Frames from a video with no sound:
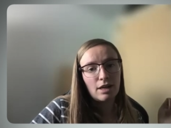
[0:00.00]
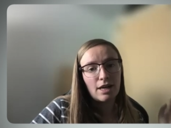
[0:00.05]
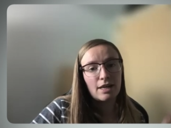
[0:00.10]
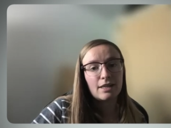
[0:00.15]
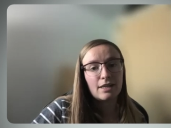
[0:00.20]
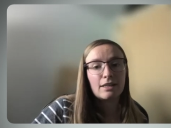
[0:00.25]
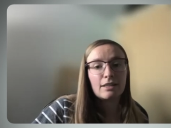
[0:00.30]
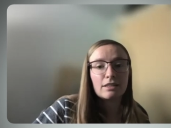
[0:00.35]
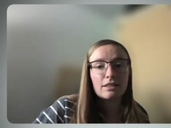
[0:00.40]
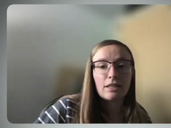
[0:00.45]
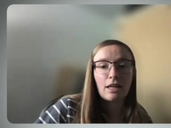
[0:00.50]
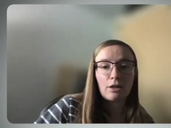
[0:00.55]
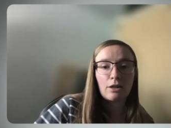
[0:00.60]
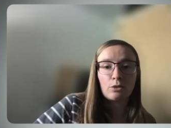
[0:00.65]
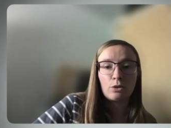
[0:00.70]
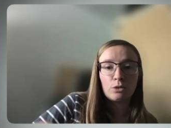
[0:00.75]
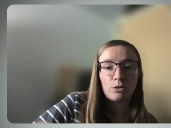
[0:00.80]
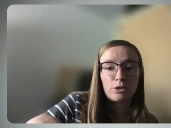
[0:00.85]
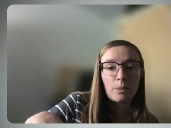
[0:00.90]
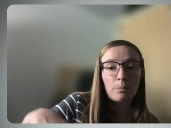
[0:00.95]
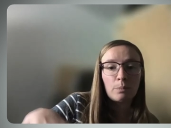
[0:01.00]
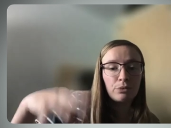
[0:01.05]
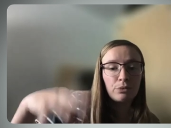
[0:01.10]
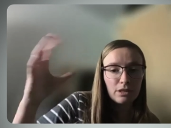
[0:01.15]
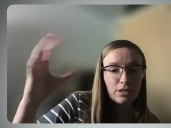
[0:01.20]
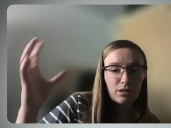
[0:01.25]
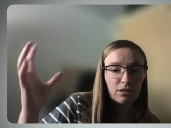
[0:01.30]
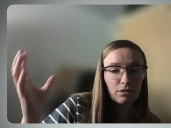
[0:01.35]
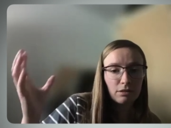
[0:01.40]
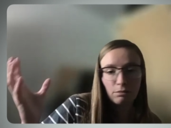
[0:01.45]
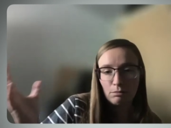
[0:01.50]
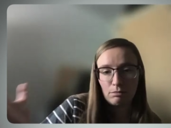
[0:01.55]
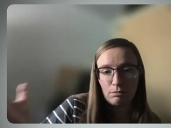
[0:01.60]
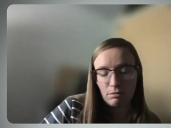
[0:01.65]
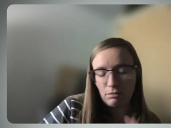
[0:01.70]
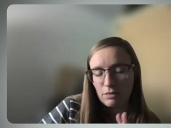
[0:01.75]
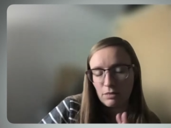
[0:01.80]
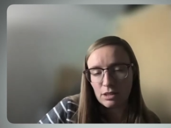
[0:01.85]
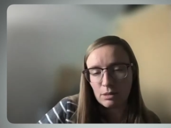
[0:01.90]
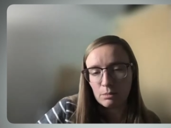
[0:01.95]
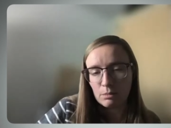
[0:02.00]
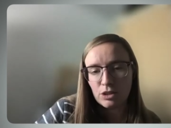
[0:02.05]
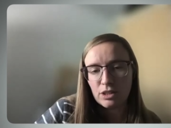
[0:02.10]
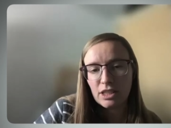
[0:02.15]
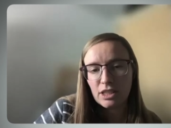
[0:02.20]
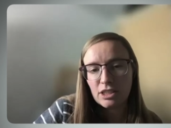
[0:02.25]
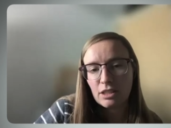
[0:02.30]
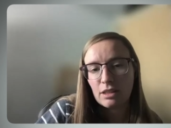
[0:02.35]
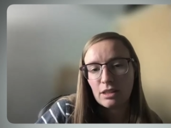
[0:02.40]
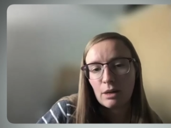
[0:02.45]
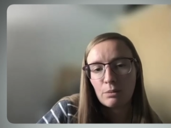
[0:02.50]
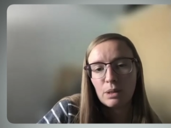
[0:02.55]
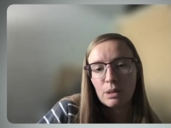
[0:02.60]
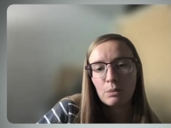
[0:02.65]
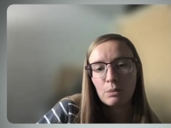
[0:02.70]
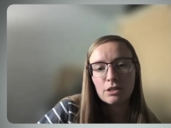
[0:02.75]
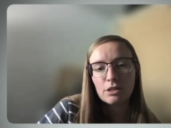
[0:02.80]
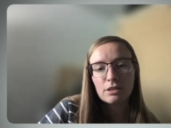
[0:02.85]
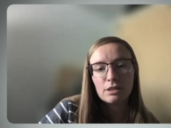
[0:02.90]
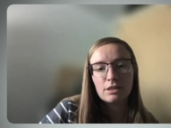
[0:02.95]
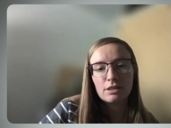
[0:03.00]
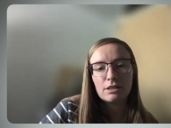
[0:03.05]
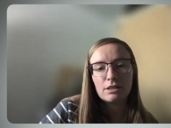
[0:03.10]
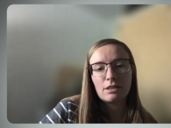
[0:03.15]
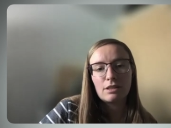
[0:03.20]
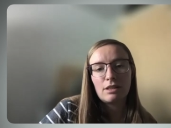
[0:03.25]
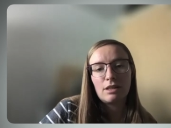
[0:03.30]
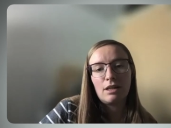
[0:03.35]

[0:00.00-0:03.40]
and then the cell grows up with the mutation that we wanted.